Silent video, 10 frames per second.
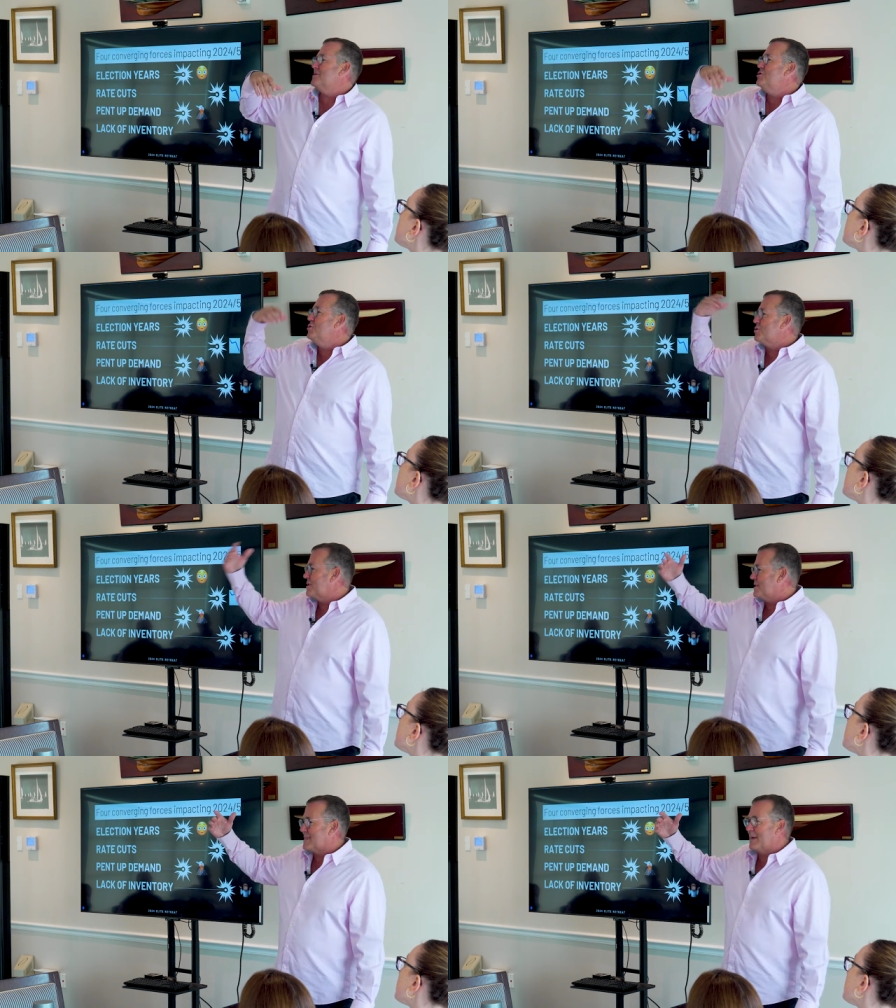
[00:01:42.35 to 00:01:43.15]

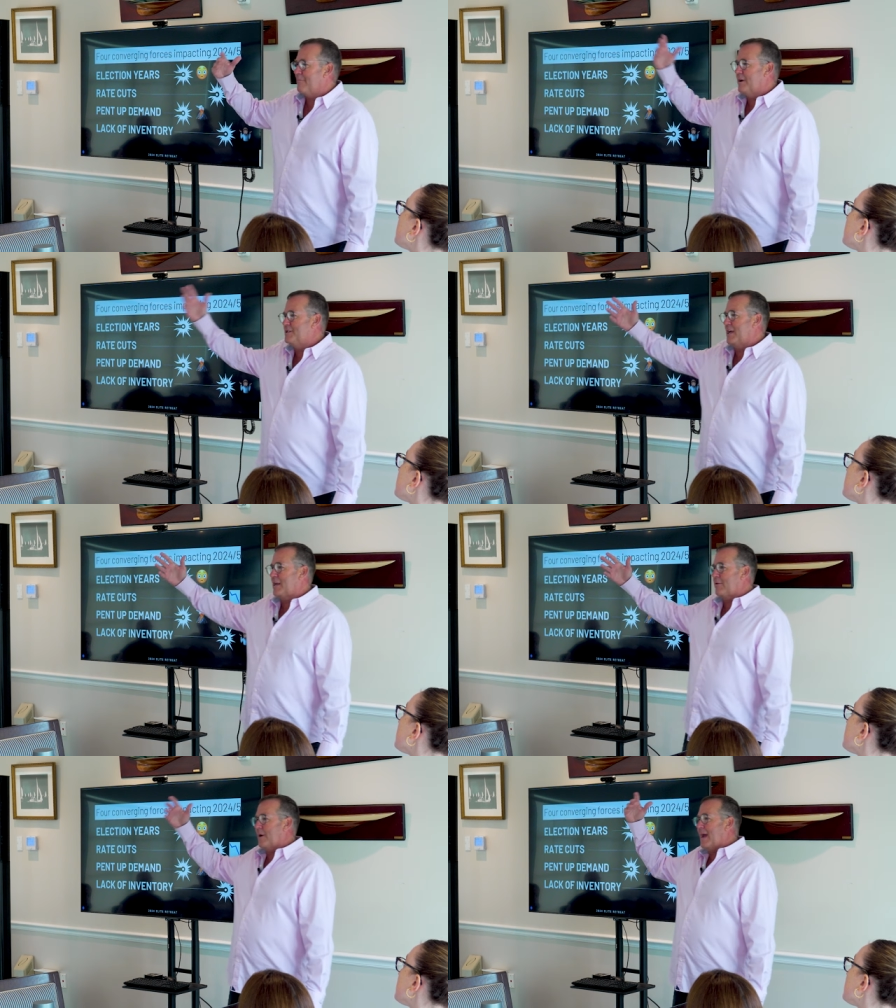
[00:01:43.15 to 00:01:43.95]
usually December and
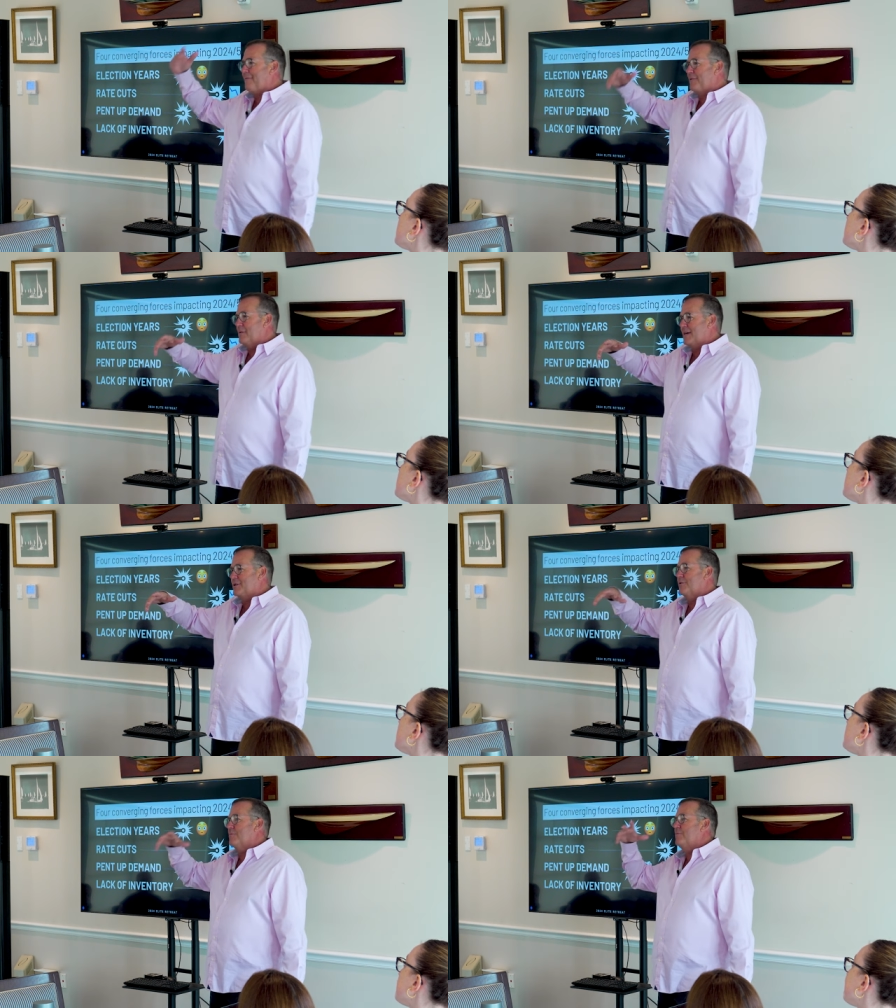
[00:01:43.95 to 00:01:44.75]
January after
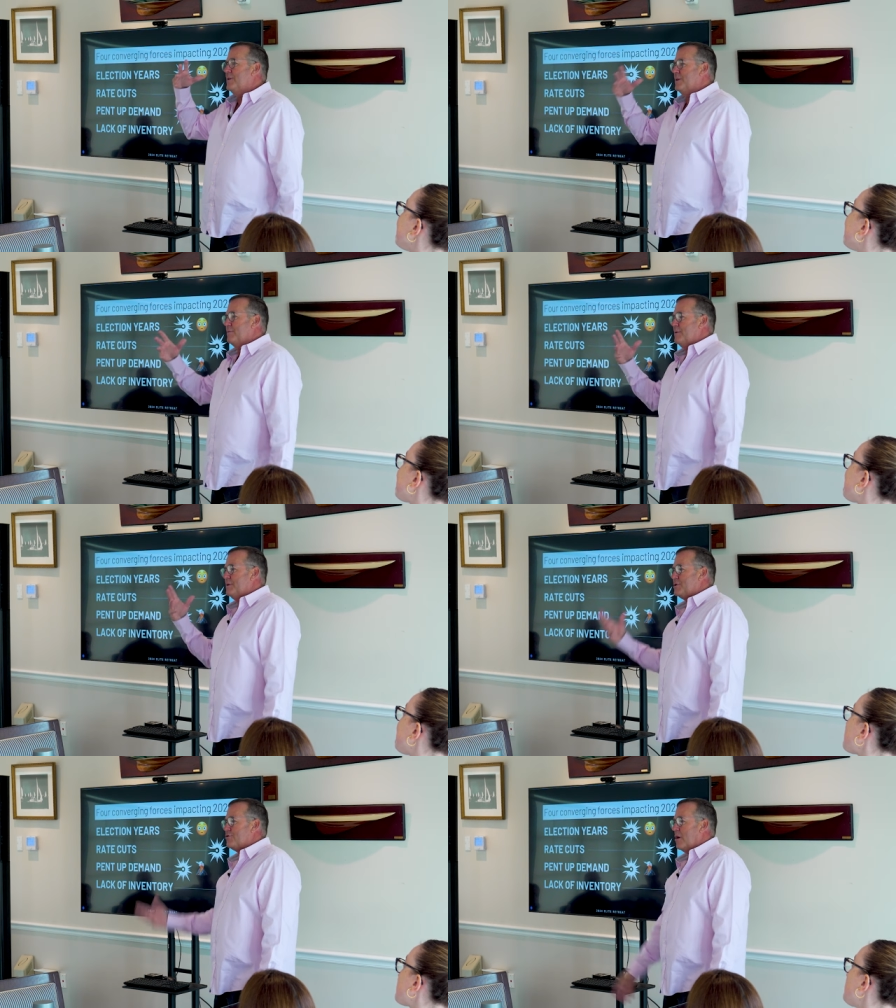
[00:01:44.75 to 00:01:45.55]
election are really,
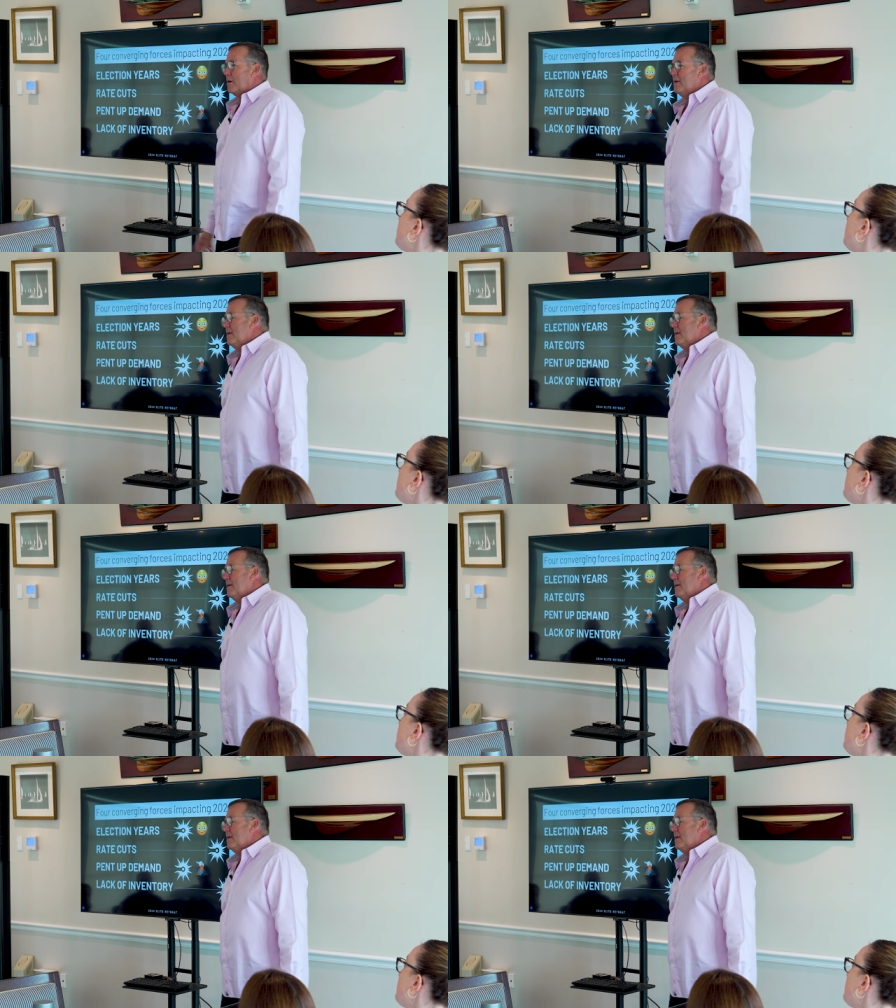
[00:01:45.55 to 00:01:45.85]
really strong.